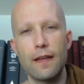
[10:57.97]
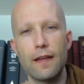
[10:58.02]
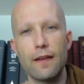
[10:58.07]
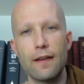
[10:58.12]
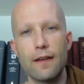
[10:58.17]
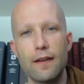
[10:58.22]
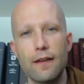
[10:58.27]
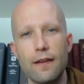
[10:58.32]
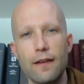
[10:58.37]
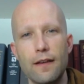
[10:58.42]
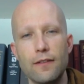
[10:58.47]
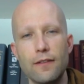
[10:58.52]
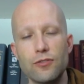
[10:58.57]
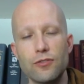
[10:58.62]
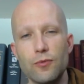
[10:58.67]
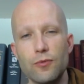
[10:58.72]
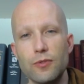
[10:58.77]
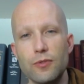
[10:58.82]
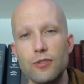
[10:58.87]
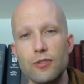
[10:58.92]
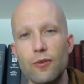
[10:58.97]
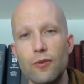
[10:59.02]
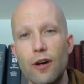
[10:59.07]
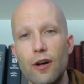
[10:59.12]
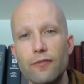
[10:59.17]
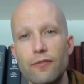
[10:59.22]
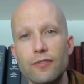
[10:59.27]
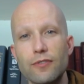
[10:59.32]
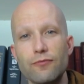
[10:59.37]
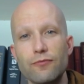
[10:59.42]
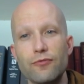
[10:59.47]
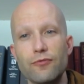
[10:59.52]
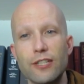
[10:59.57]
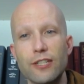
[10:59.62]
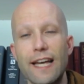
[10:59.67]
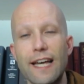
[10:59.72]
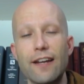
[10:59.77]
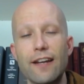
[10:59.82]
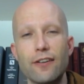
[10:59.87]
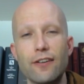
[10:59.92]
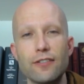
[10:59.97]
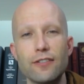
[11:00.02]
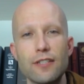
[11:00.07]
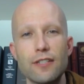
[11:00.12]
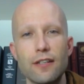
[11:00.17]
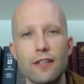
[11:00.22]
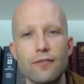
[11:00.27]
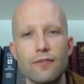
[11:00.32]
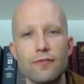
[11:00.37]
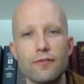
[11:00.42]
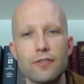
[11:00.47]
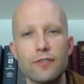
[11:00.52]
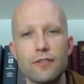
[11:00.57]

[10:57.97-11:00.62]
And so we so often forget ourselves.